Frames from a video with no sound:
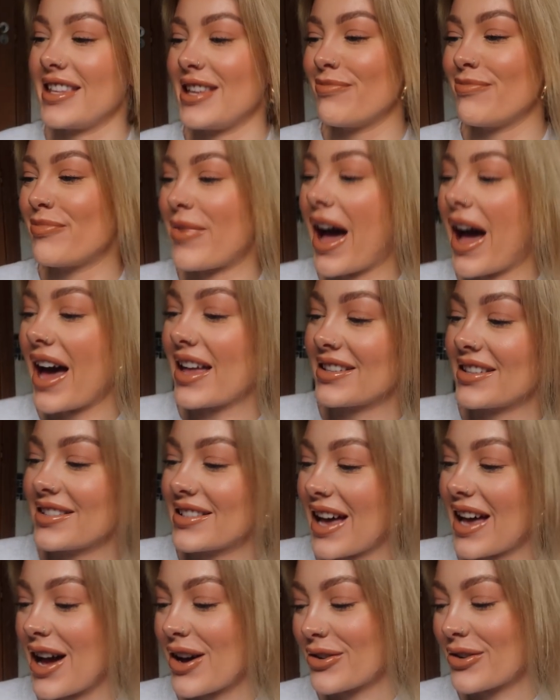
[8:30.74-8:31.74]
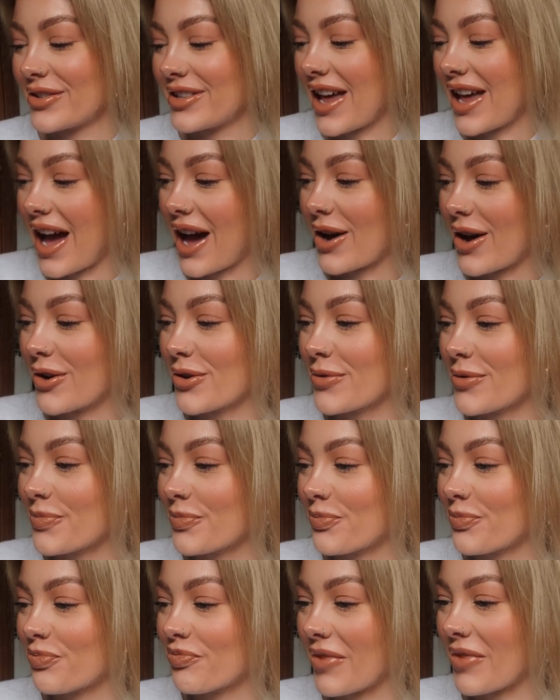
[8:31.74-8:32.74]
the bands out
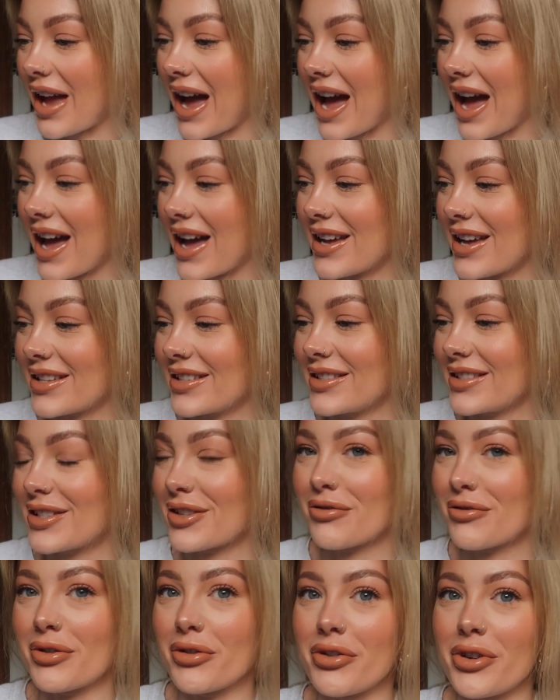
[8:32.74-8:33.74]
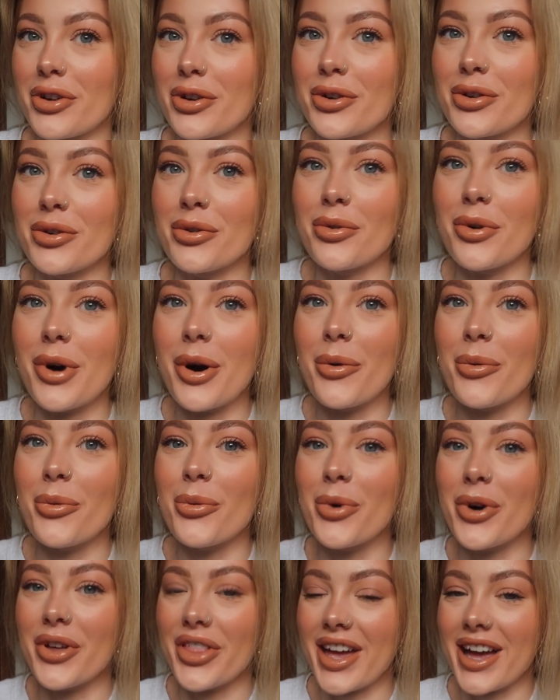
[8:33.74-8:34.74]
now and reveal
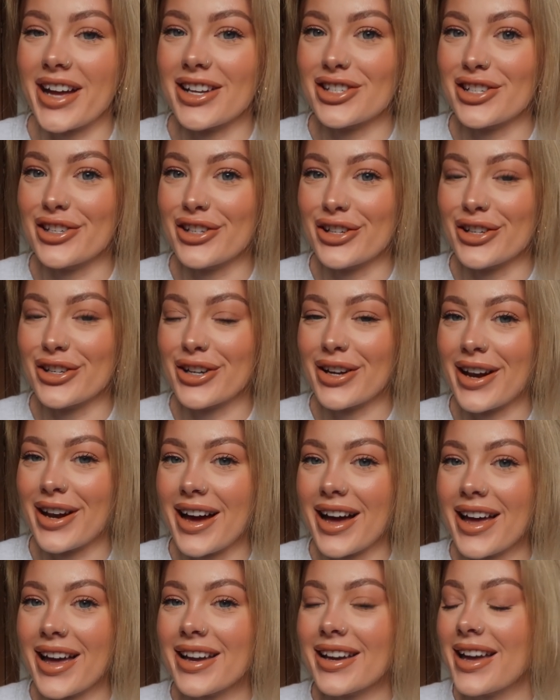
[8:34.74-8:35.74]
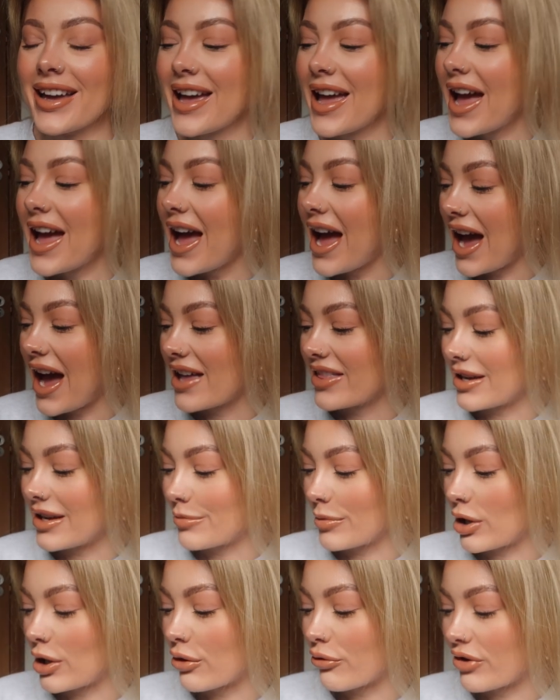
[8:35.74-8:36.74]
what they actually look like, and then
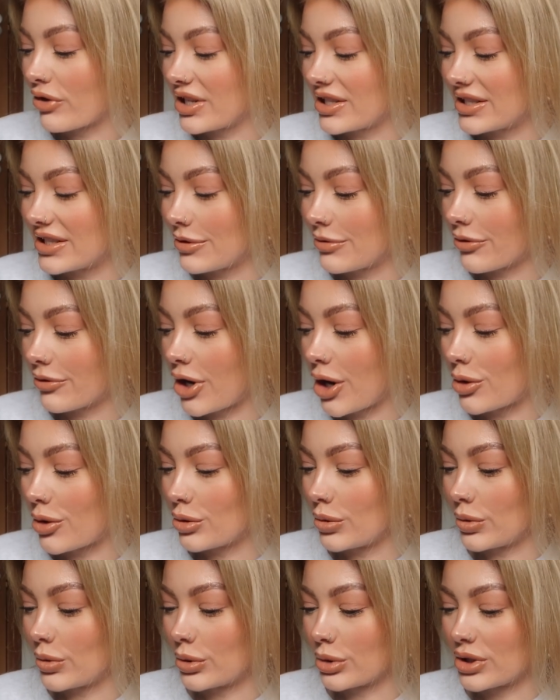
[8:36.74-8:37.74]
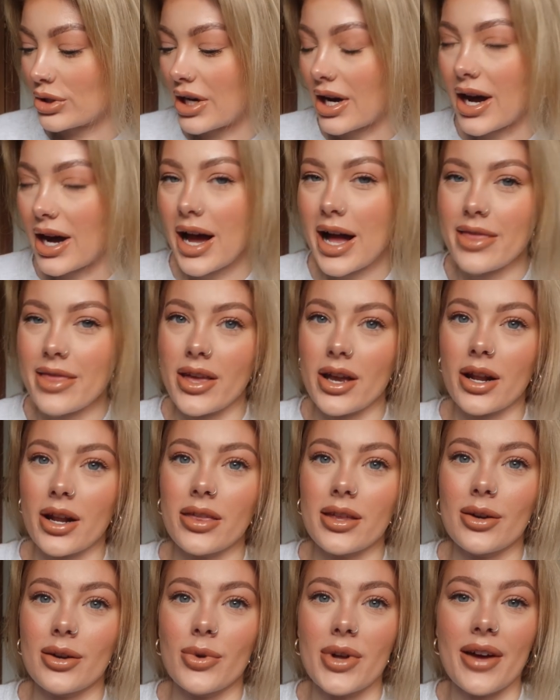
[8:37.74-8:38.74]
I'm going to rinse it with cold water, and then I
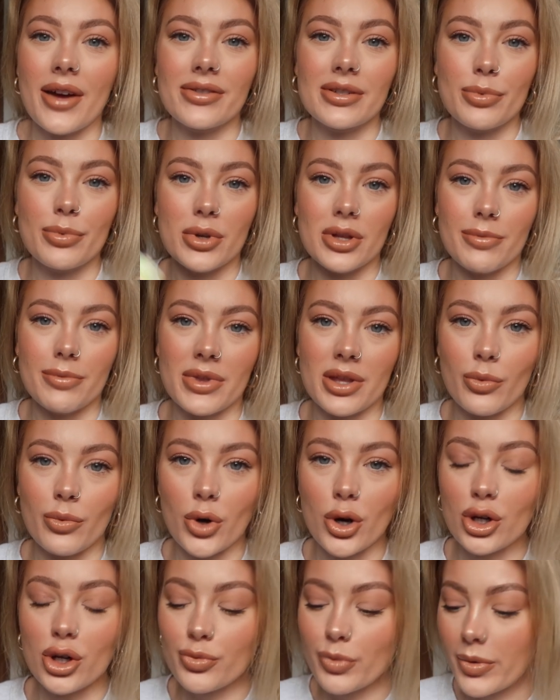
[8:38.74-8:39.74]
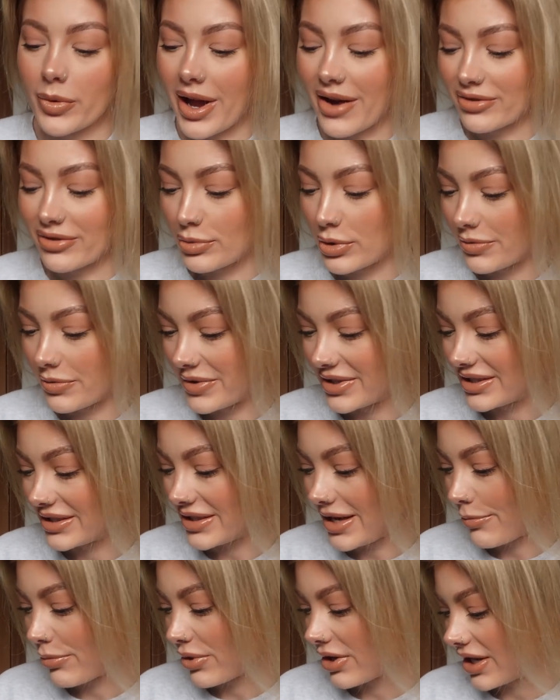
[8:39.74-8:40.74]
think we have to put them in the wash, but we have to put them in
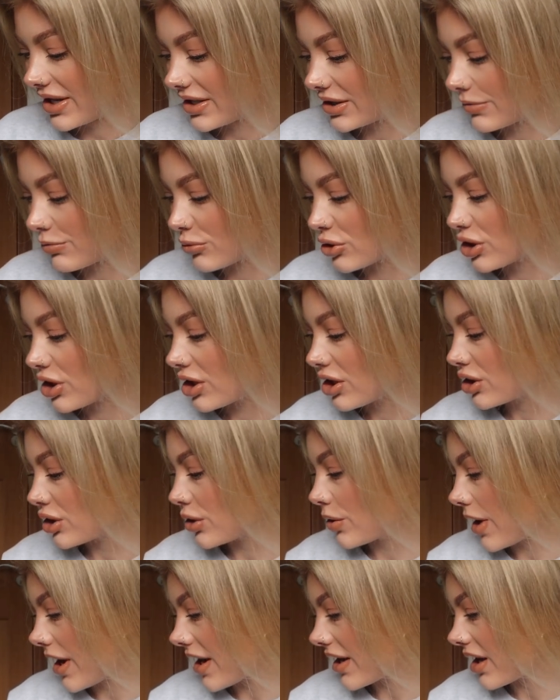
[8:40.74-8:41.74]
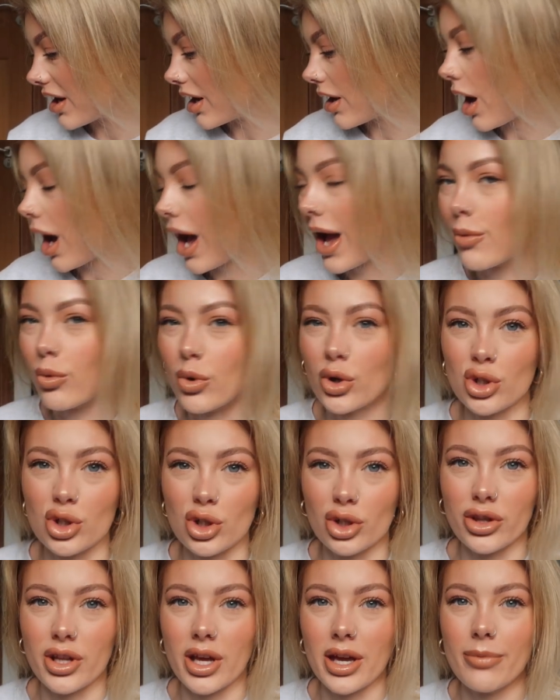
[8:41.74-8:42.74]
separately, so I'm just going to do like a light wash
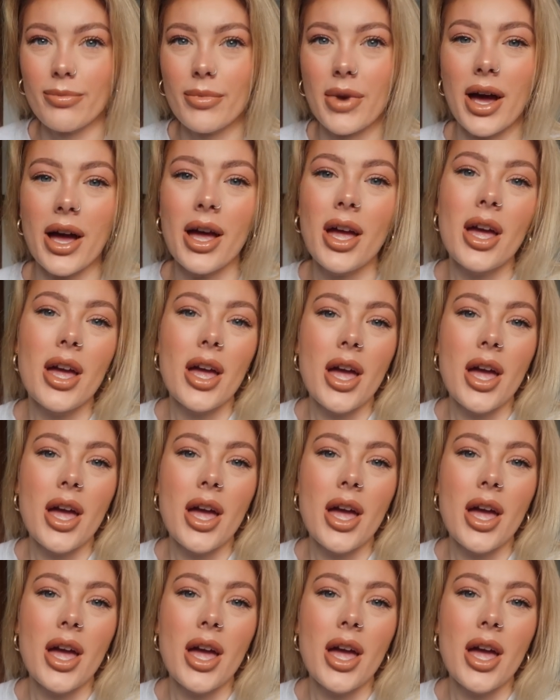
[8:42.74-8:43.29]
on them, like